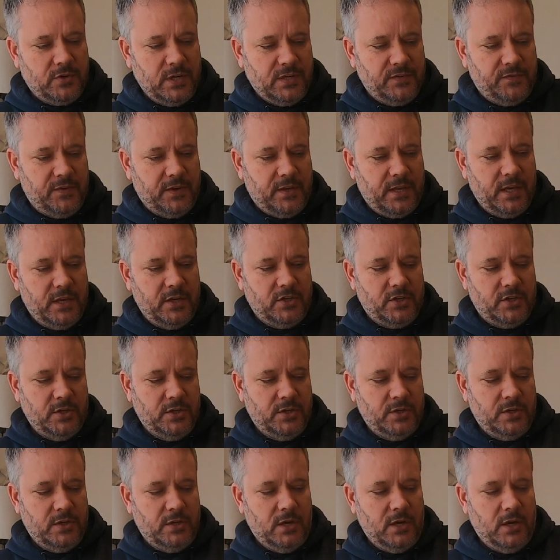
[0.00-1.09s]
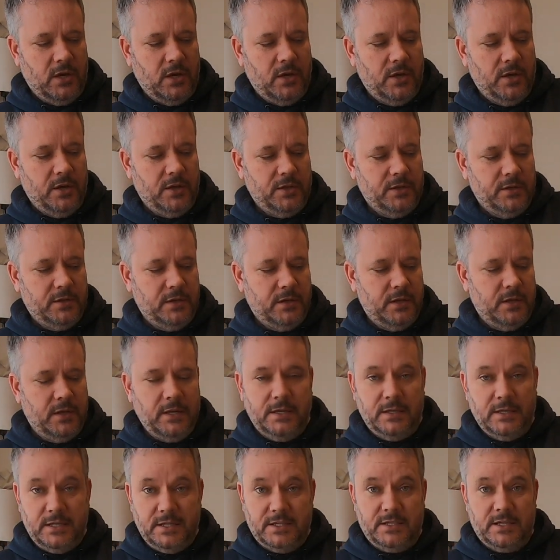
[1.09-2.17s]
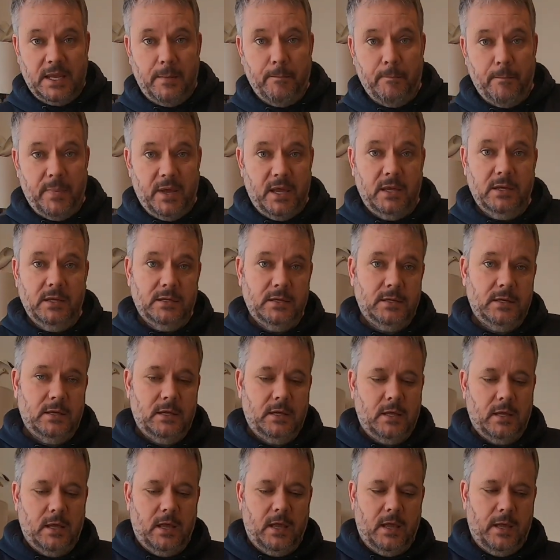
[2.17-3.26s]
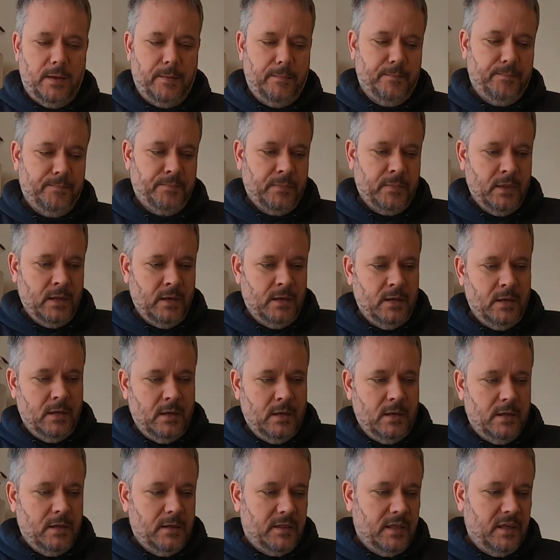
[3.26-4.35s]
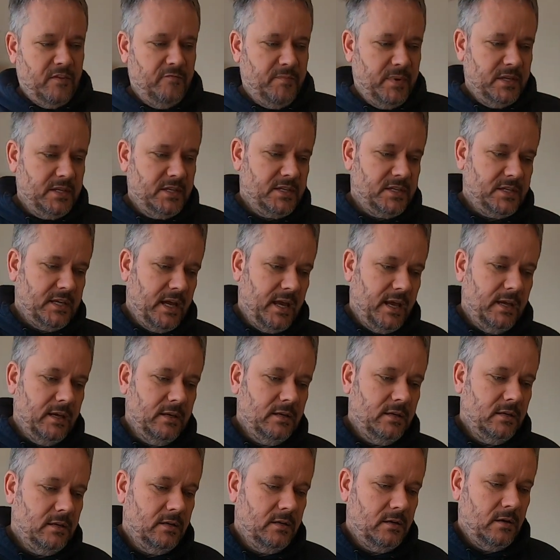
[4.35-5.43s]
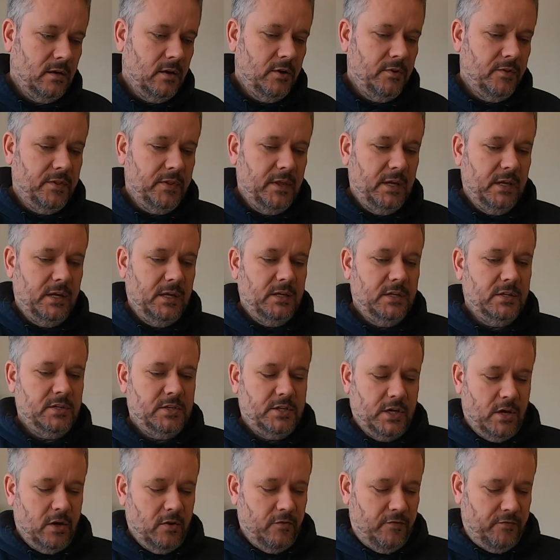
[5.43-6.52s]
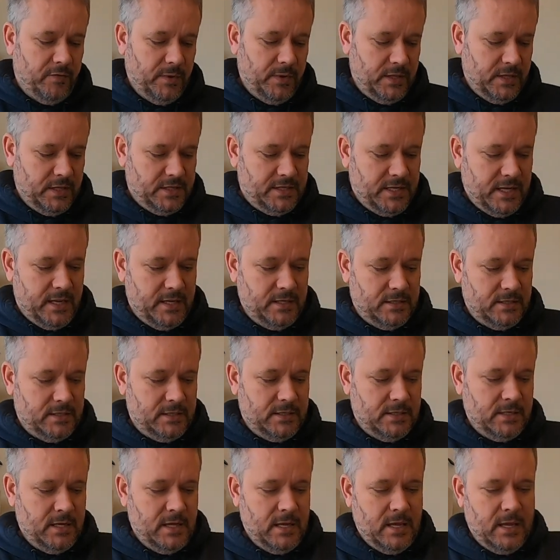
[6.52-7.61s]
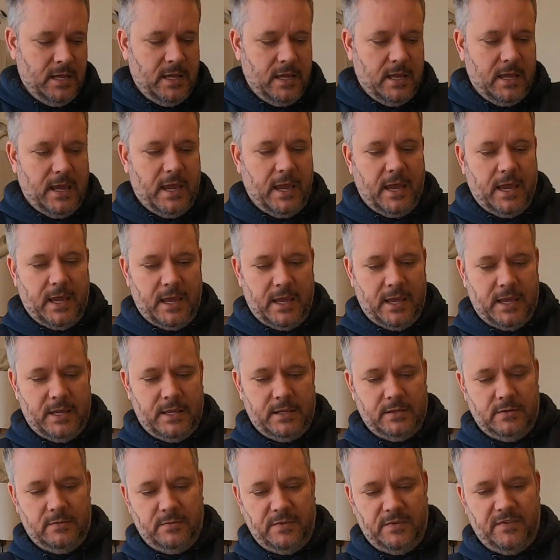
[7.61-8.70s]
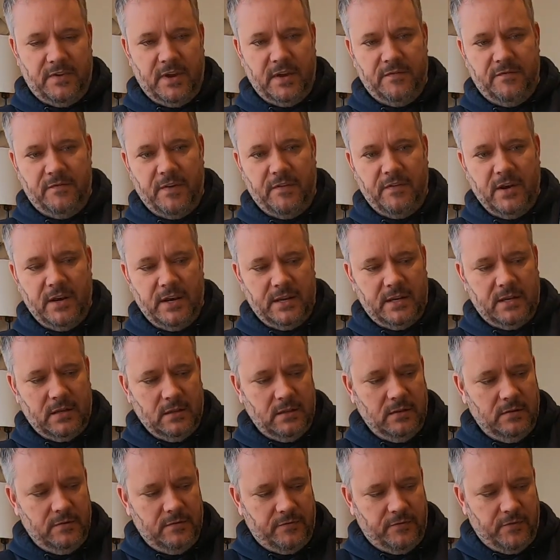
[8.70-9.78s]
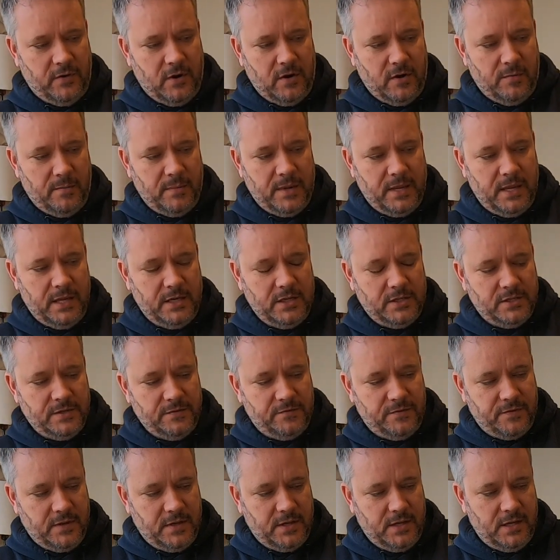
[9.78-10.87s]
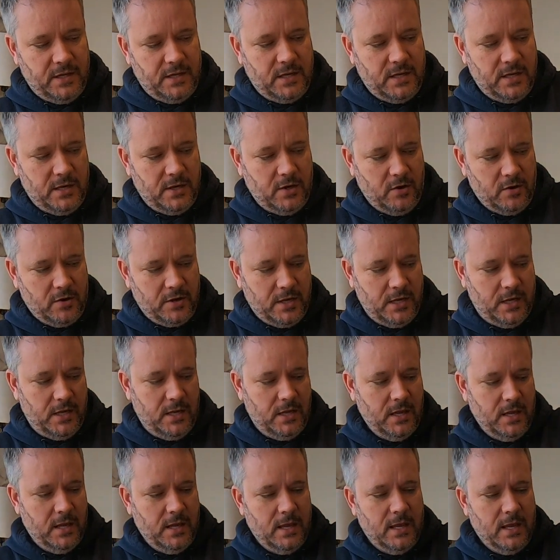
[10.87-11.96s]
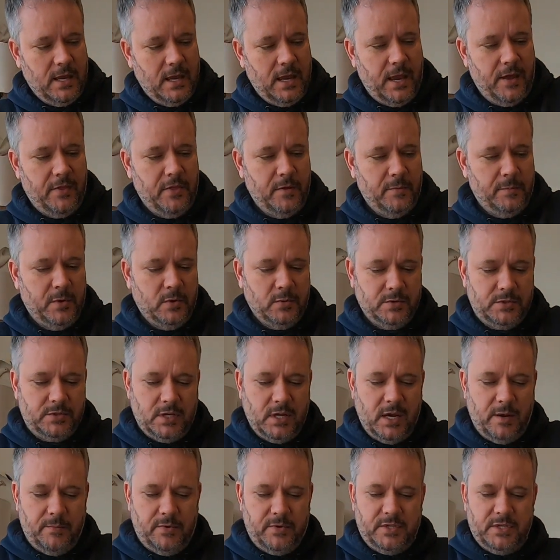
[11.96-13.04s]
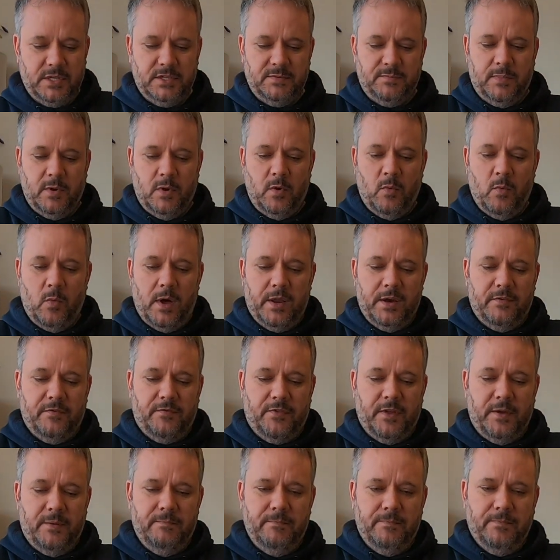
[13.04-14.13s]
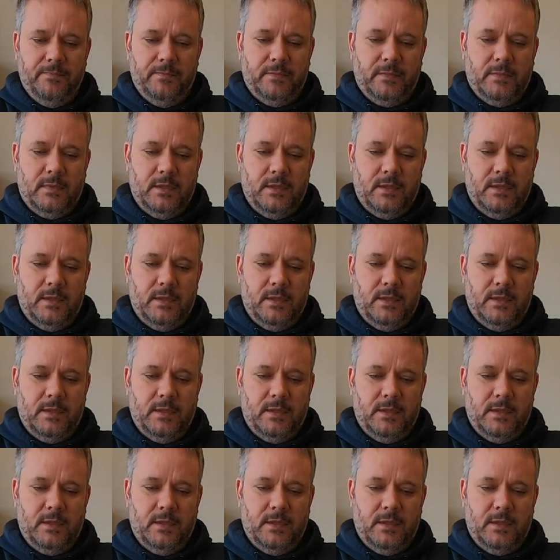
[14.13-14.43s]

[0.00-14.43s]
stratification are in December. They've been sat on the shelf in the tents, and we've had very little from each of the Hinoki and the Bald Cypresses, but one of them,